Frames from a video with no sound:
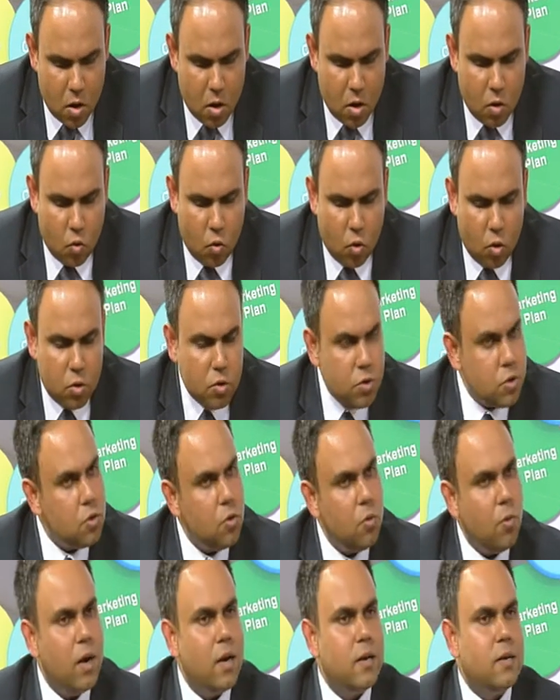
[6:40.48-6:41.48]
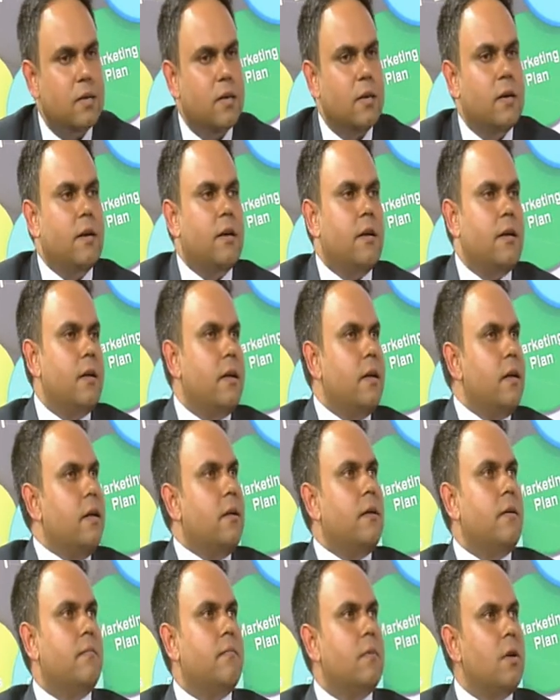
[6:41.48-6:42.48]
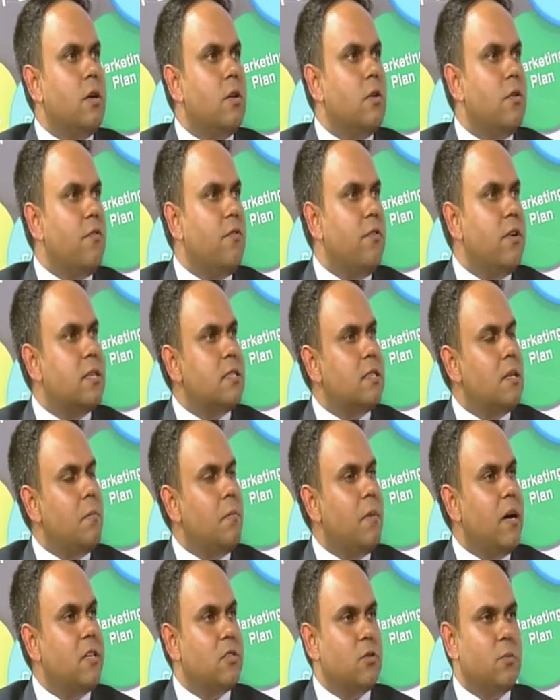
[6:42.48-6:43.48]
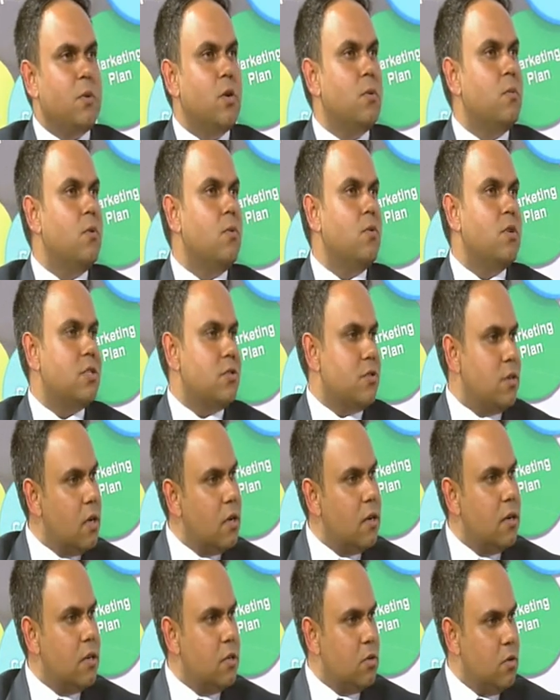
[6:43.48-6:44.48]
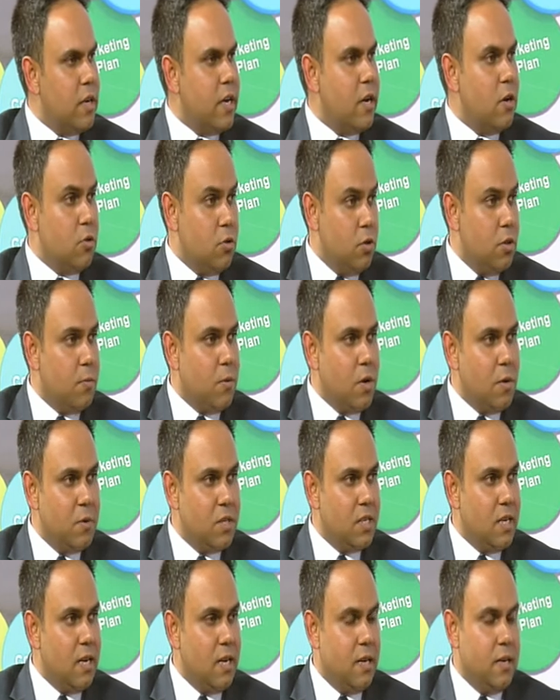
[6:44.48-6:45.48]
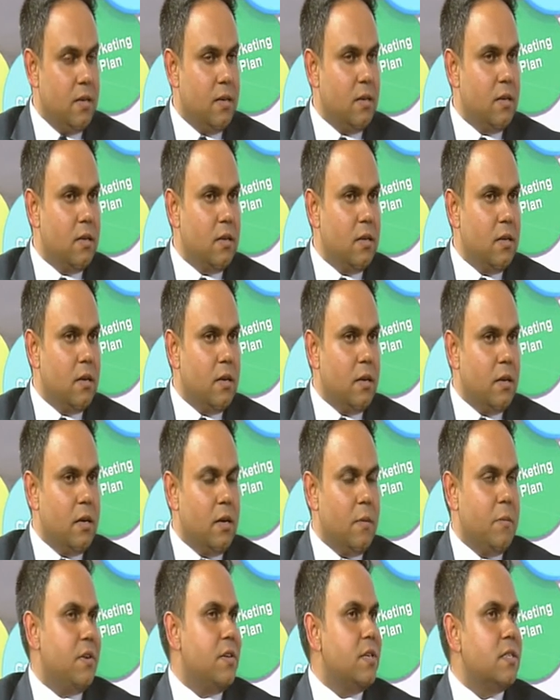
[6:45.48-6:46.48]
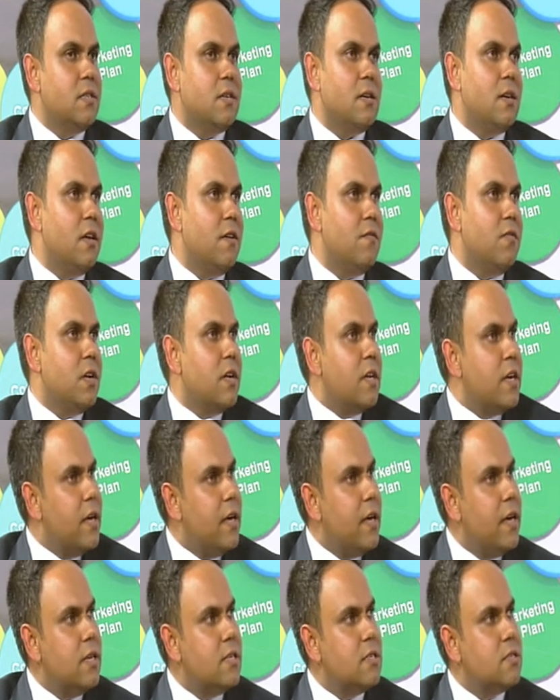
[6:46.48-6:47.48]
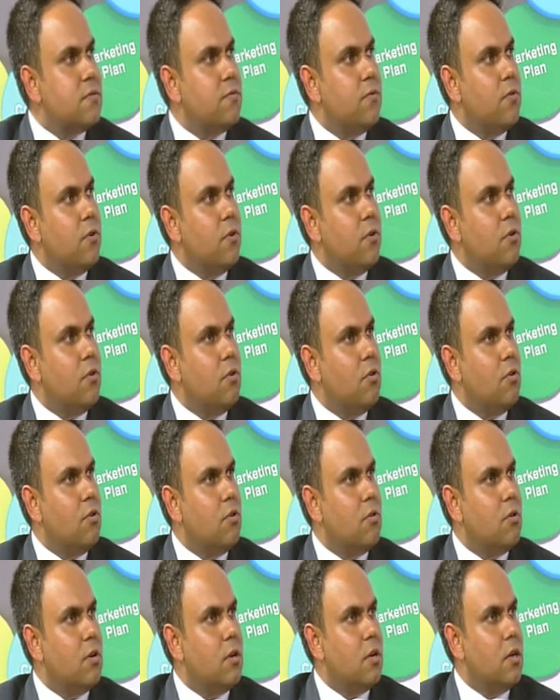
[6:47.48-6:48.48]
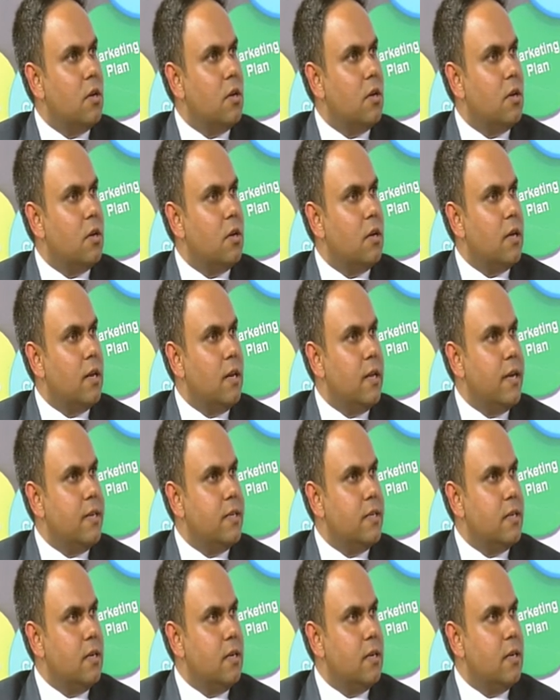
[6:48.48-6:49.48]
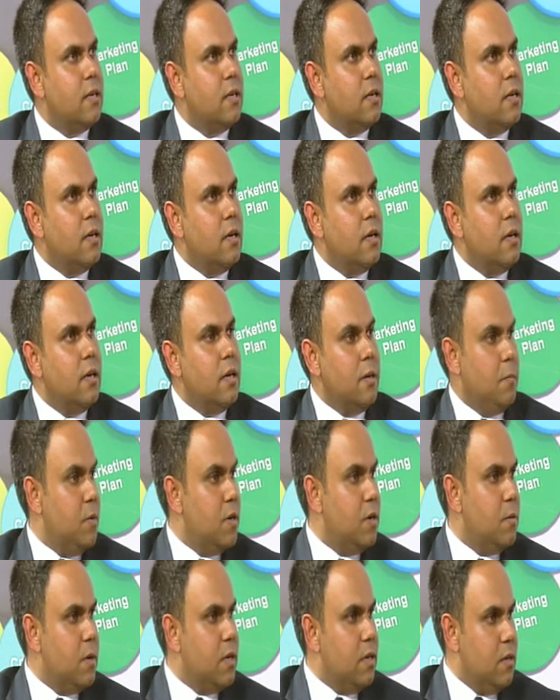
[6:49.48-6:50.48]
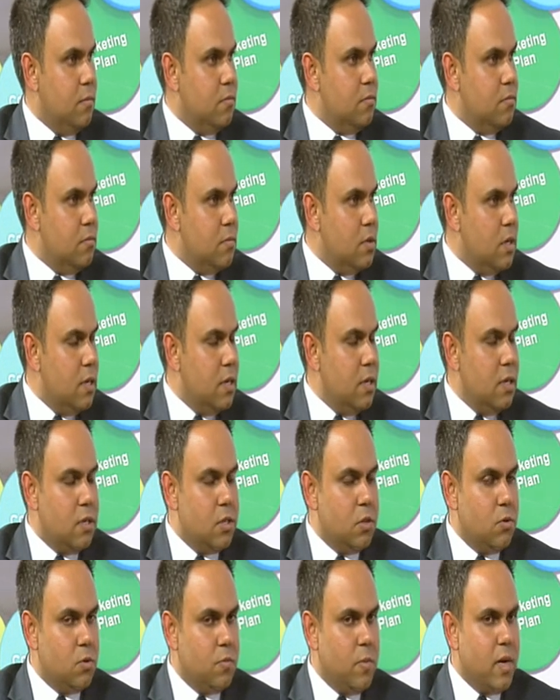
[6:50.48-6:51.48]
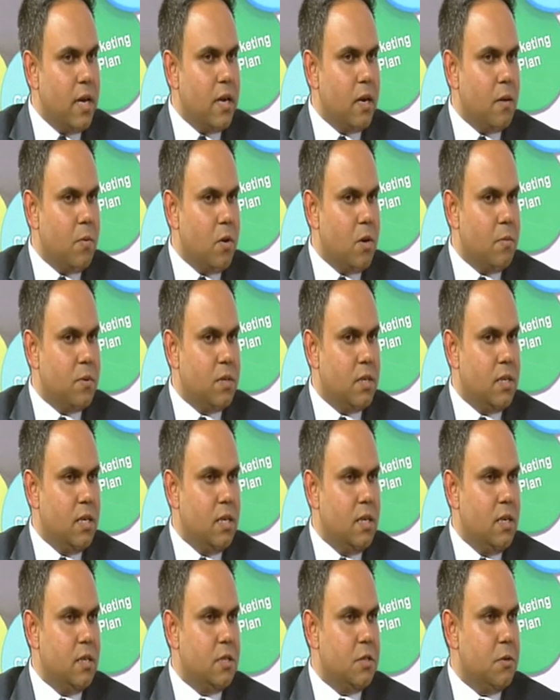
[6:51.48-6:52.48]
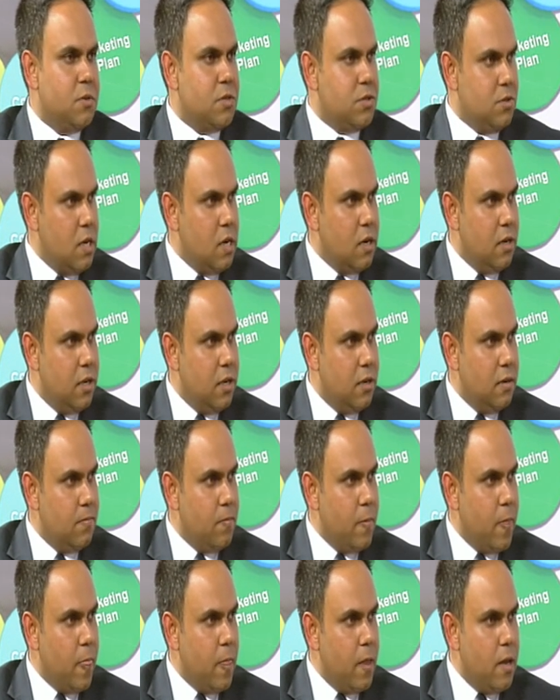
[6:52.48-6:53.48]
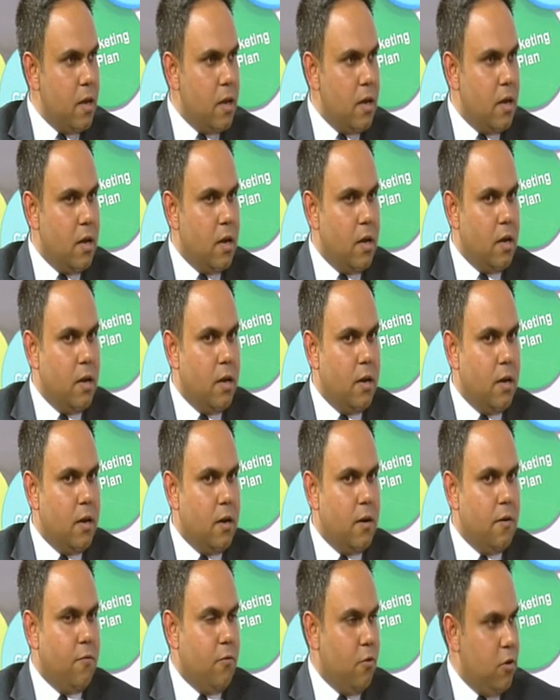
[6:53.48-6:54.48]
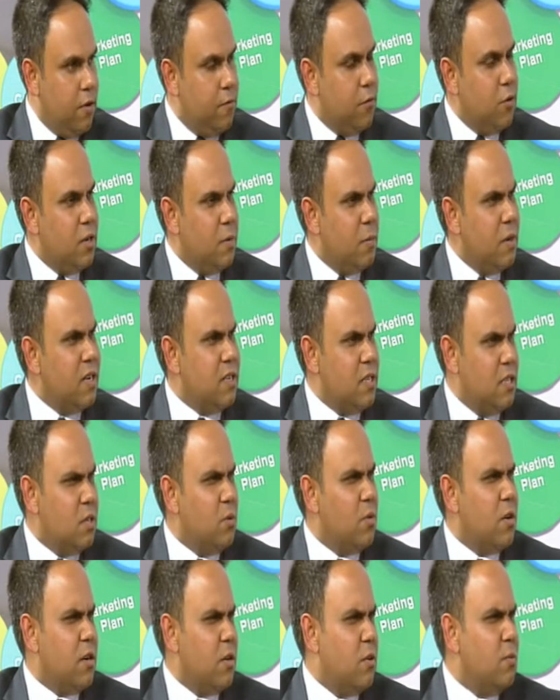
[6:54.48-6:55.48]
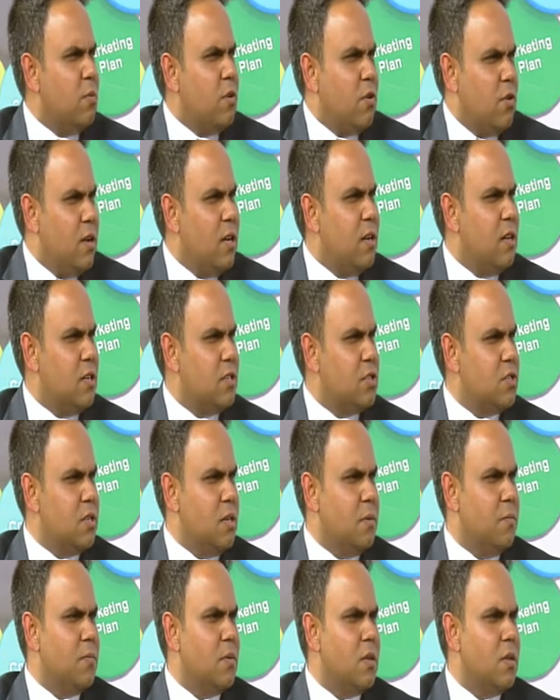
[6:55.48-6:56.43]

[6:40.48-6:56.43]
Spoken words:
Also, what first-time buyers or people who are struggling to get onto the property ladder. I mean, recently I've done a case for a lady in Birmingham. She was buying a property, she was struggling for affordability. She wanted to borrow a large sum.